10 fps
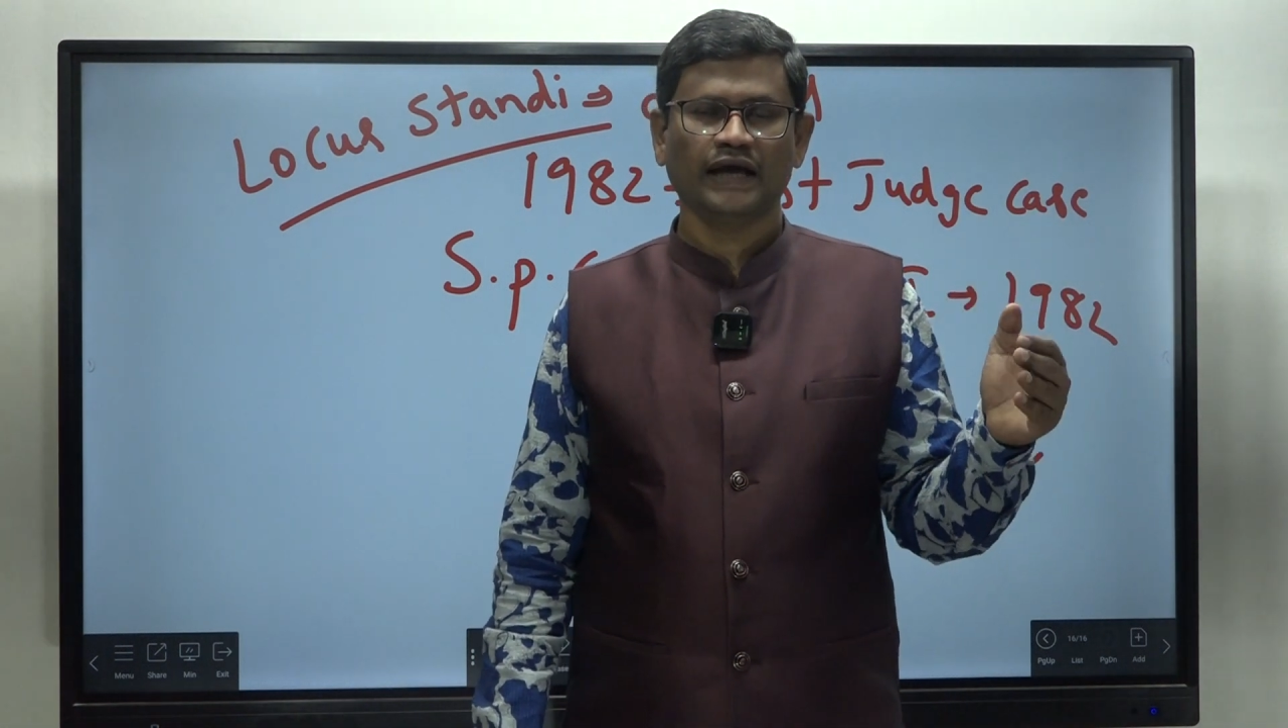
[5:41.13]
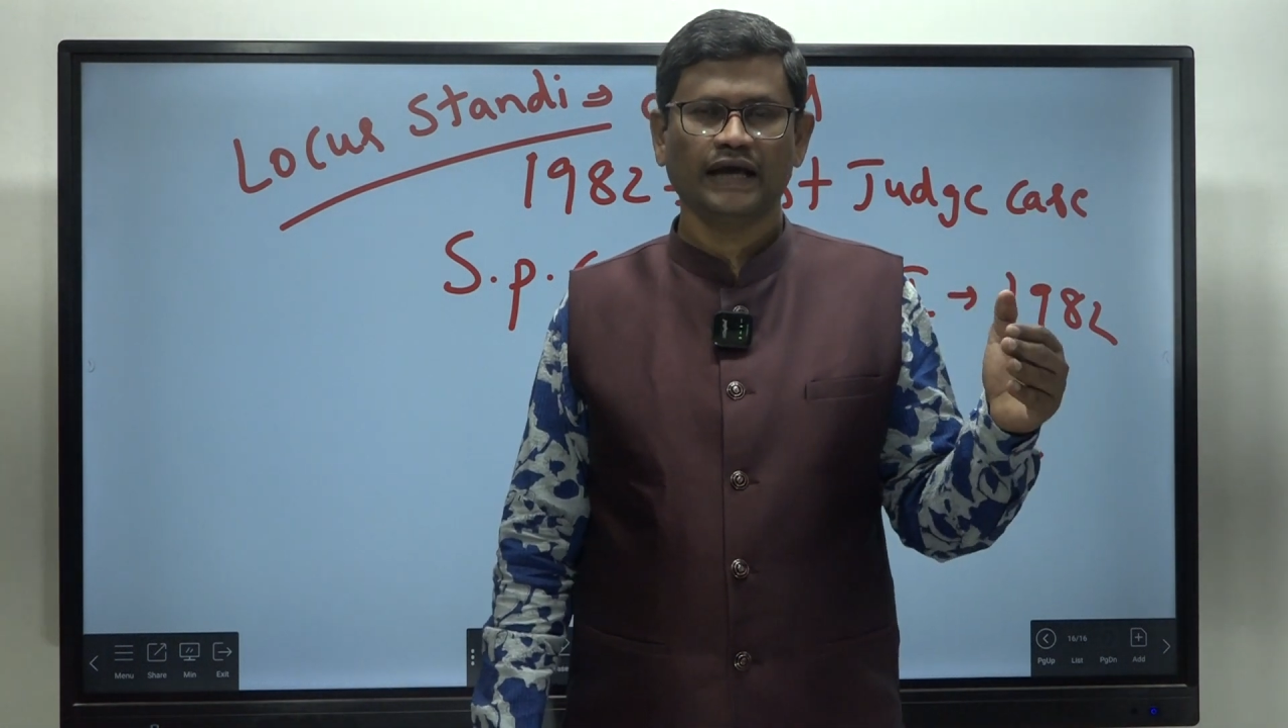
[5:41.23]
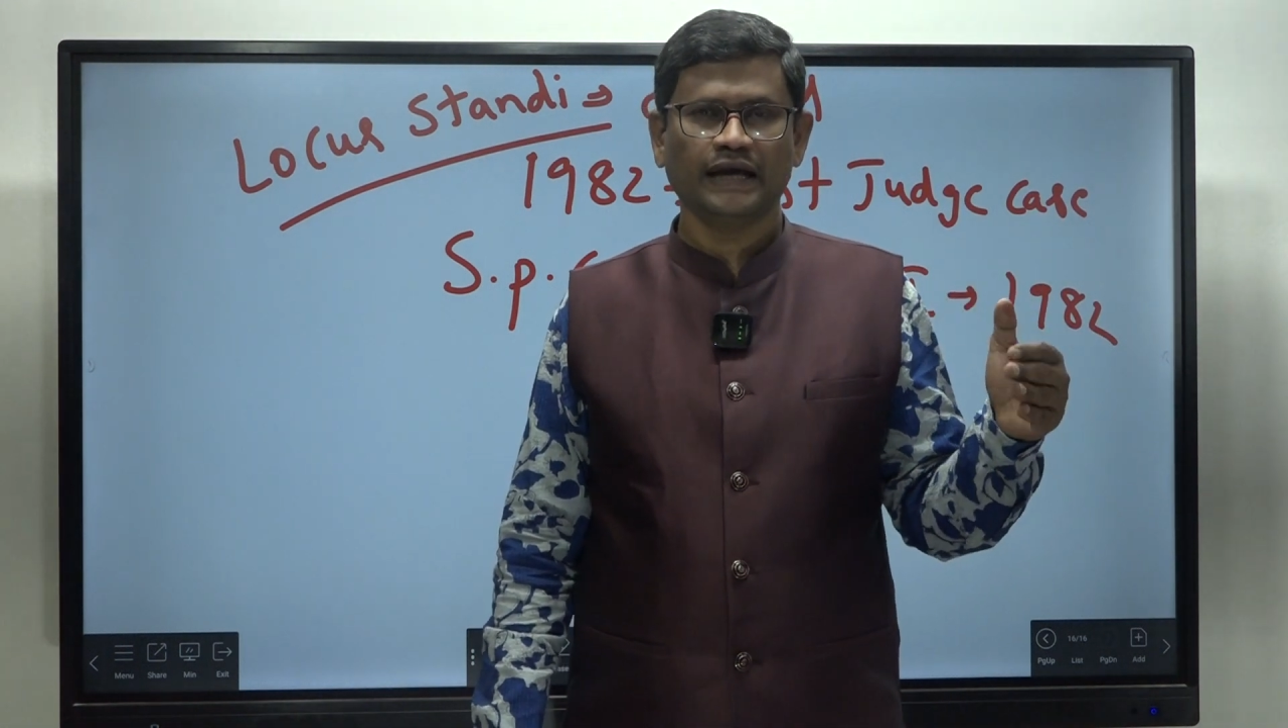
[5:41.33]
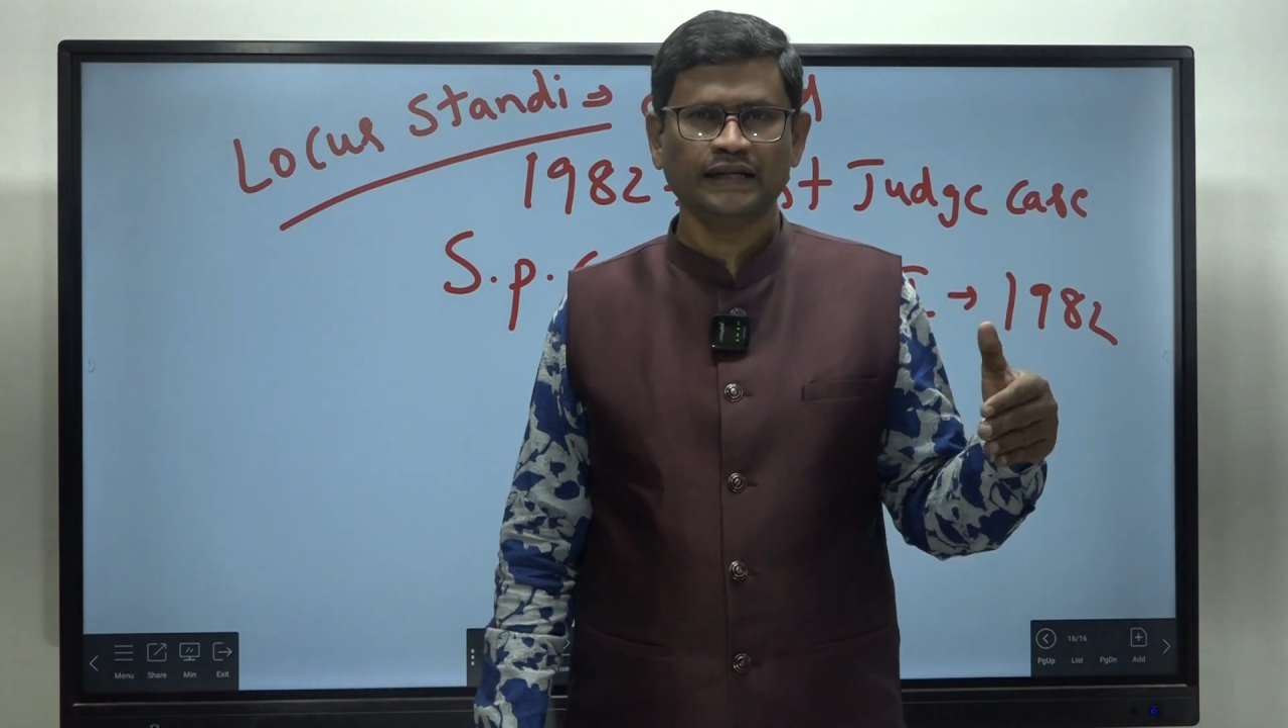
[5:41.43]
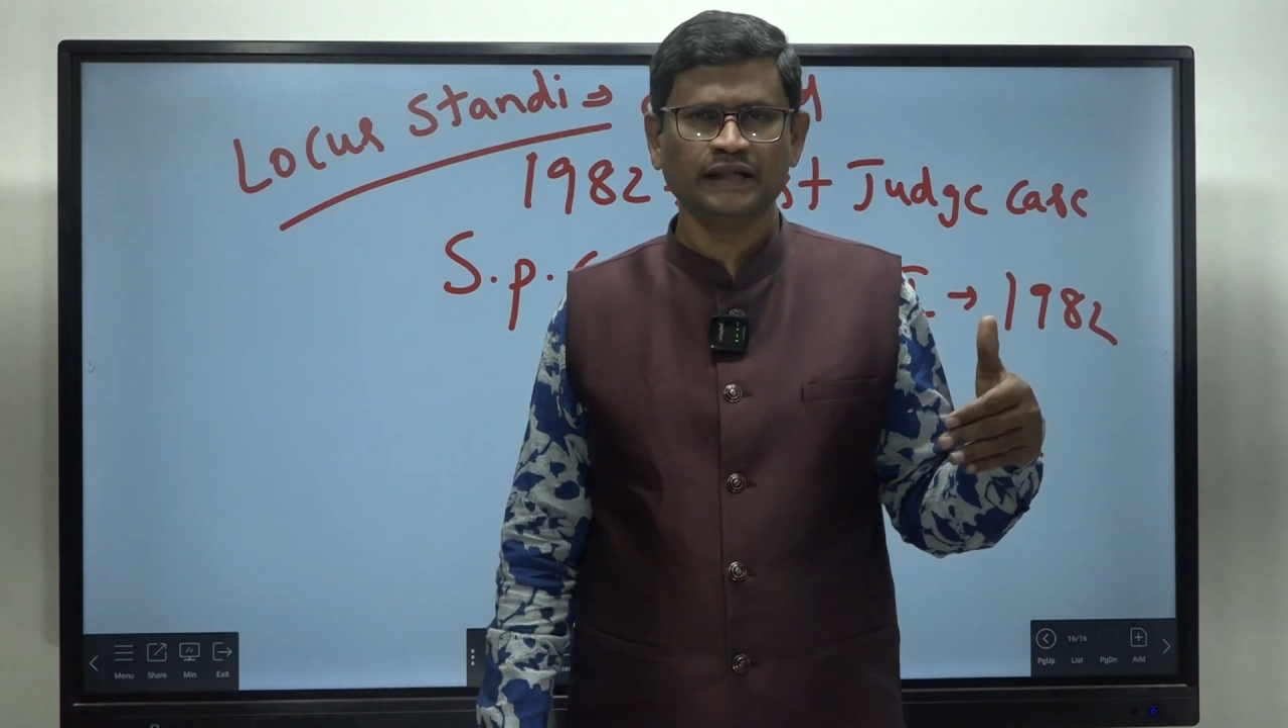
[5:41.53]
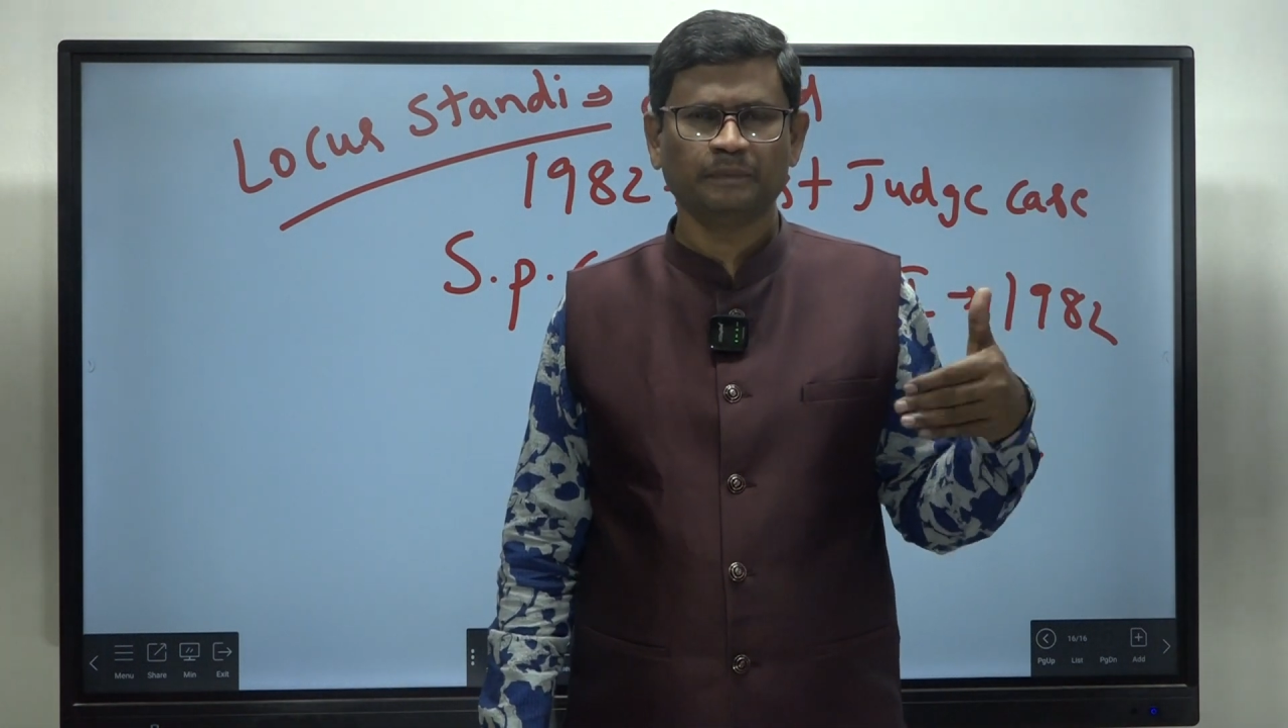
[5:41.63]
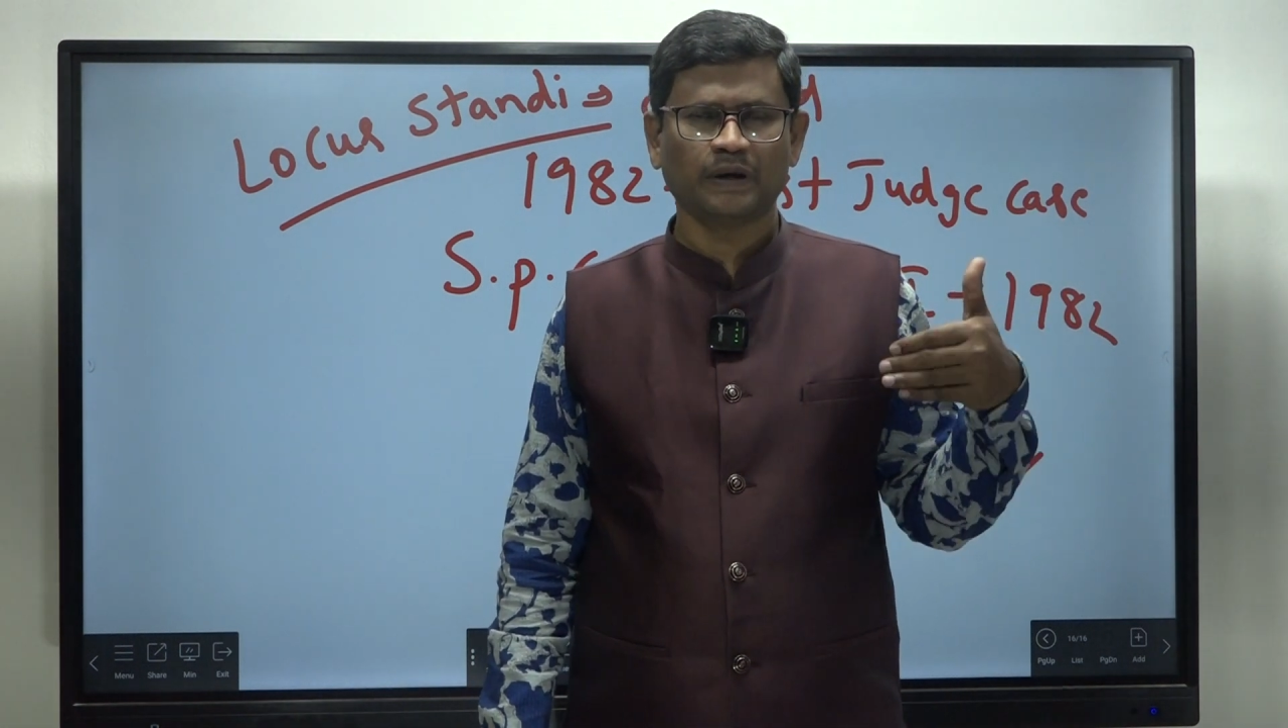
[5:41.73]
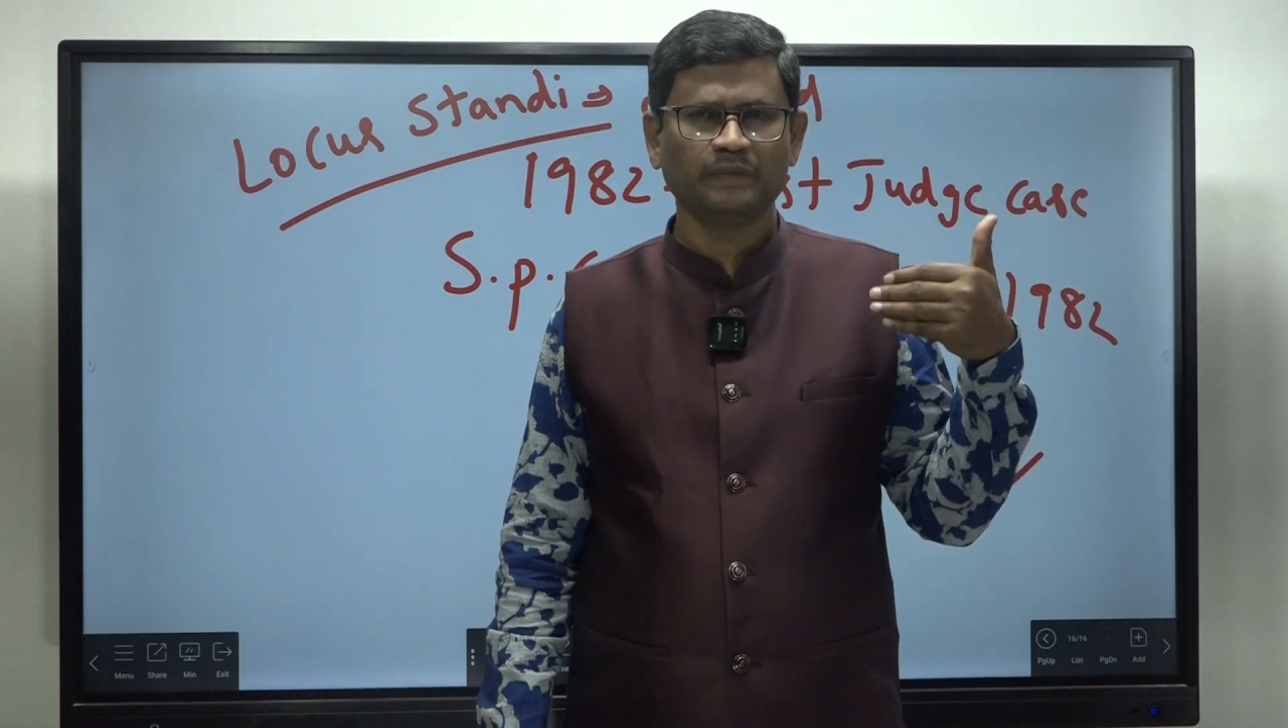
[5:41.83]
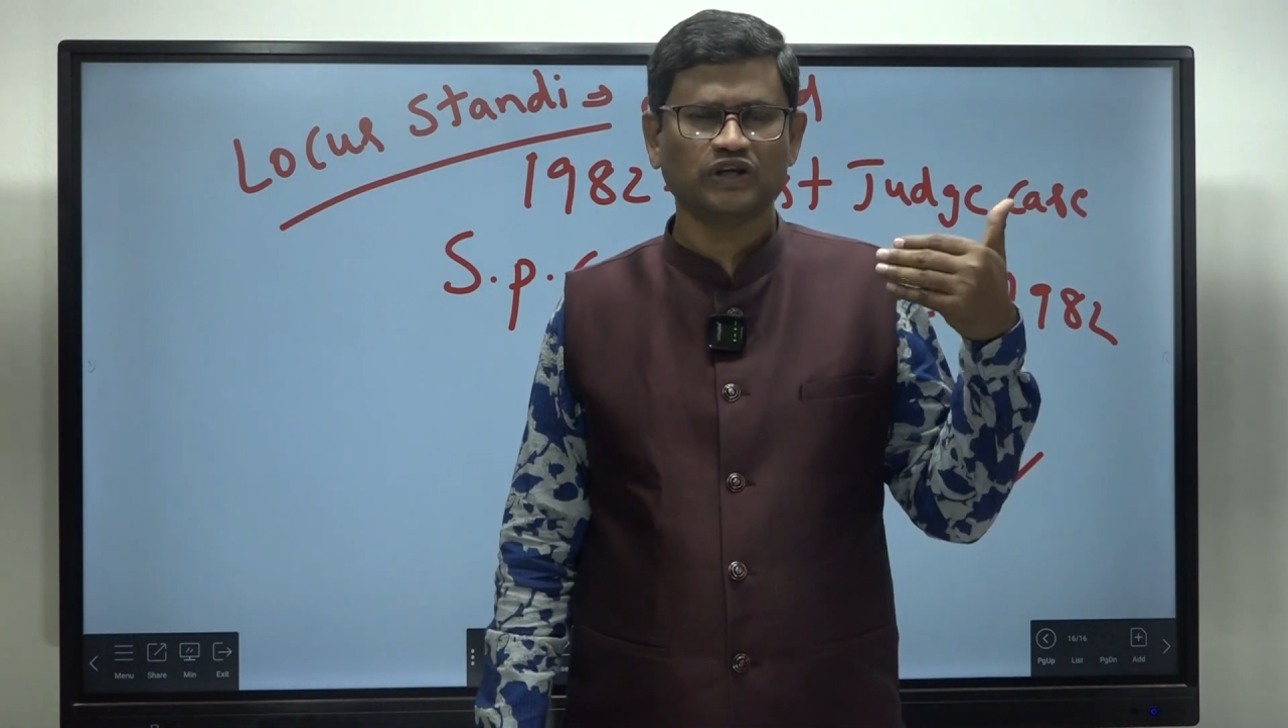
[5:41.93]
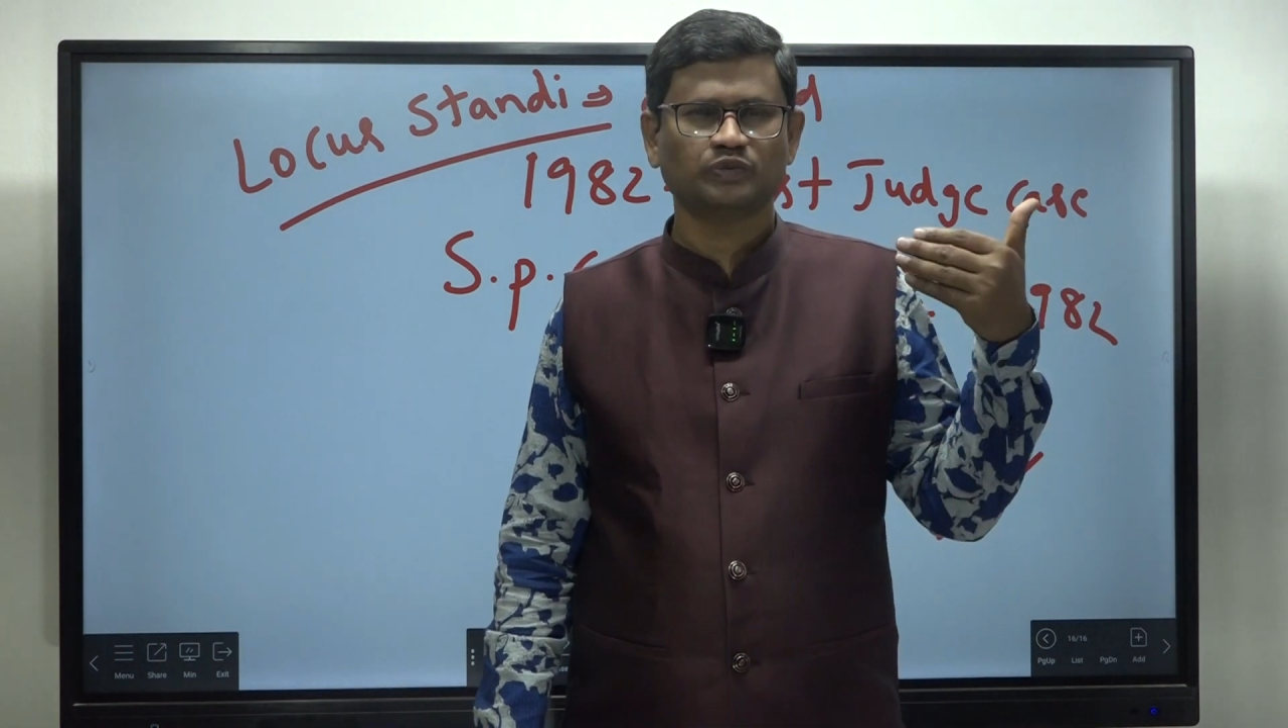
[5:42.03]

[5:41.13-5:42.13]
any public